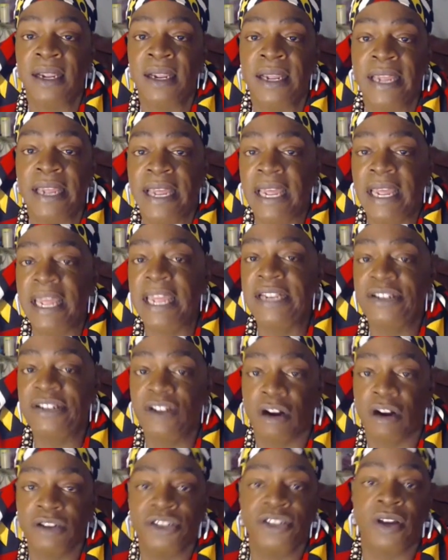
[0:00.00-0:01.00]
He
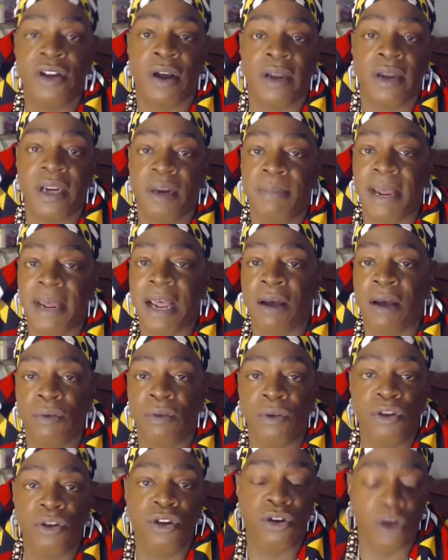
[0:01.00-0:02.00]
starts talking about,
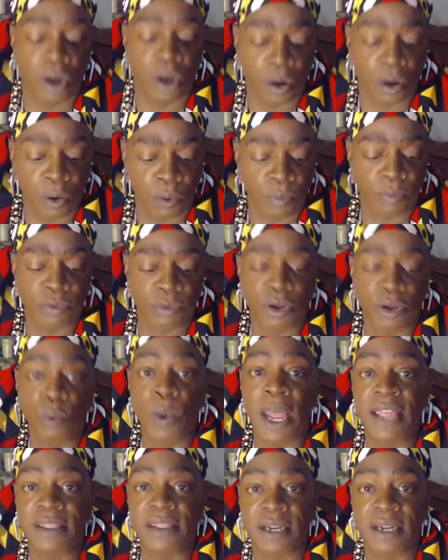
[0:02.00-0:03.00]
you know, the
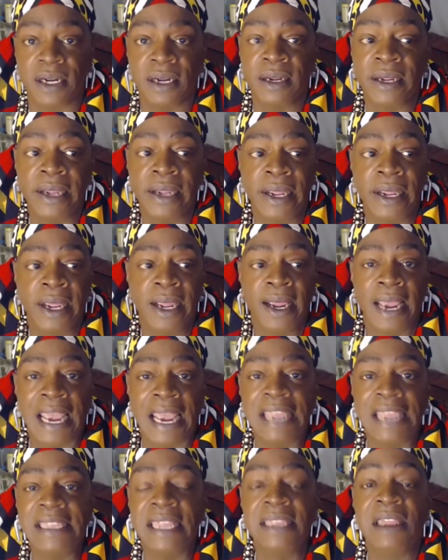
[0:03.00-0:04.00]
weather.
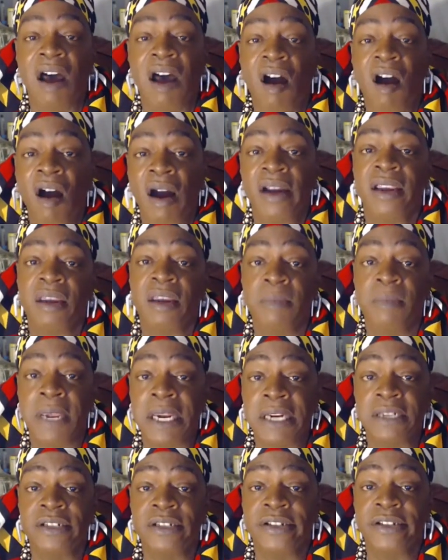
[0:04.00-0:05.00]
And then the argument
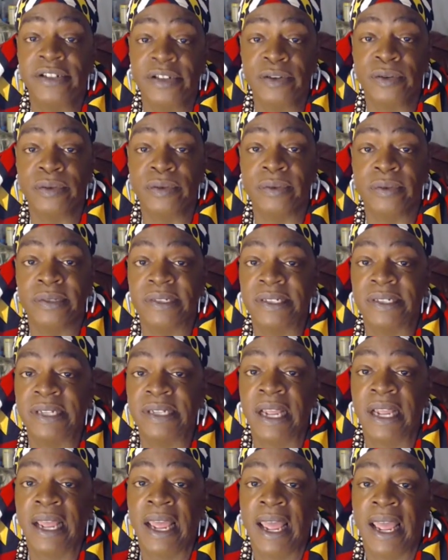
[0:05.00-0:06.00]
ensues.
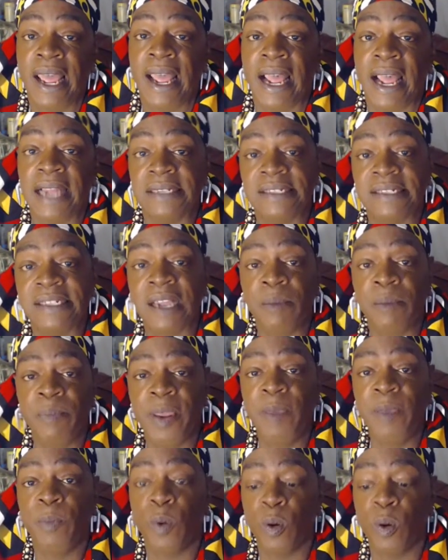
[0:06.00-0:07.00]
And some
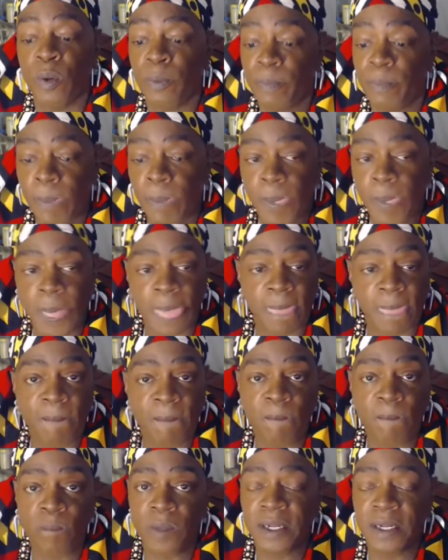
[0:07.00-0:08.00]
people
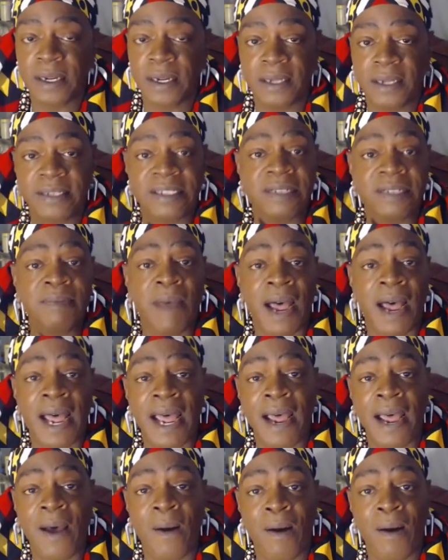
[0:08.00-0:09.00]

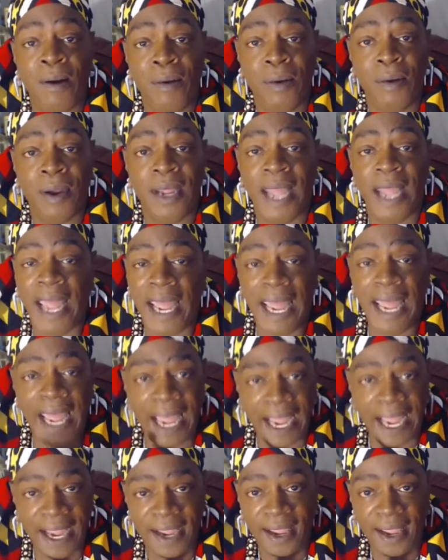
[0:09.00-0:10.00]
smile.
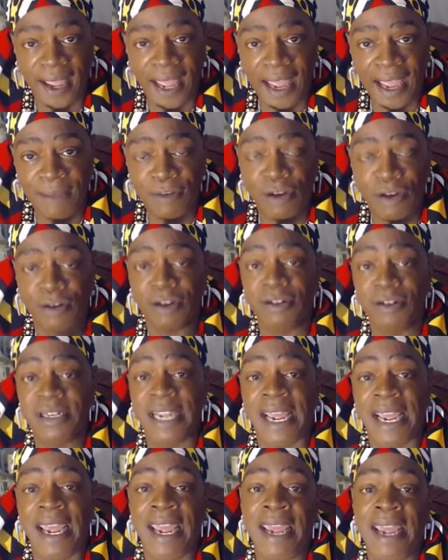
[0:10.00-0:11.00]
Hey, have a good
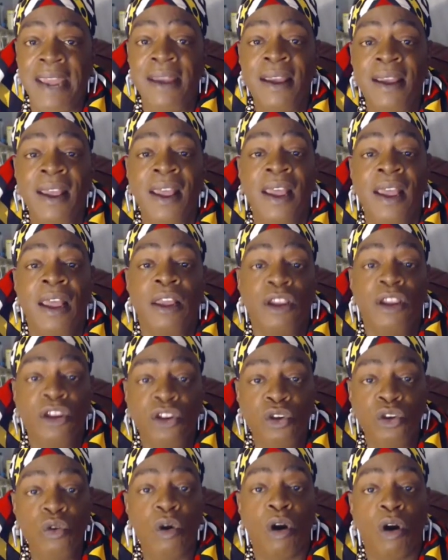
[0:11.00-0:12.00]
day.
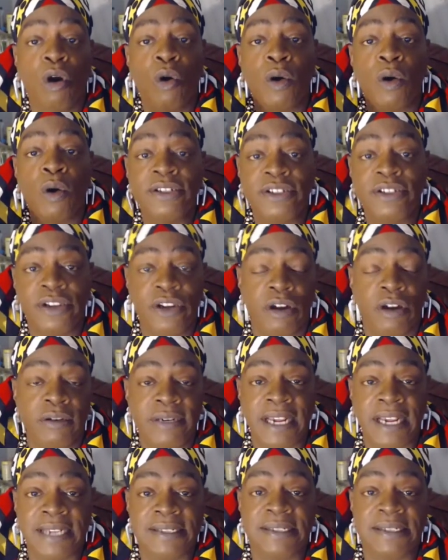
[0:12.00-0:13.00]
You are on to your
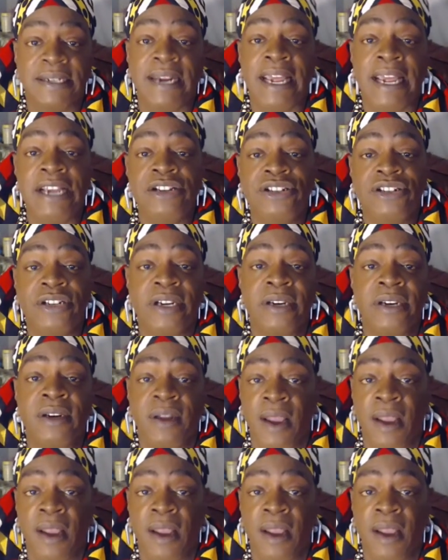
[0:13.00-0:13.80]
destination.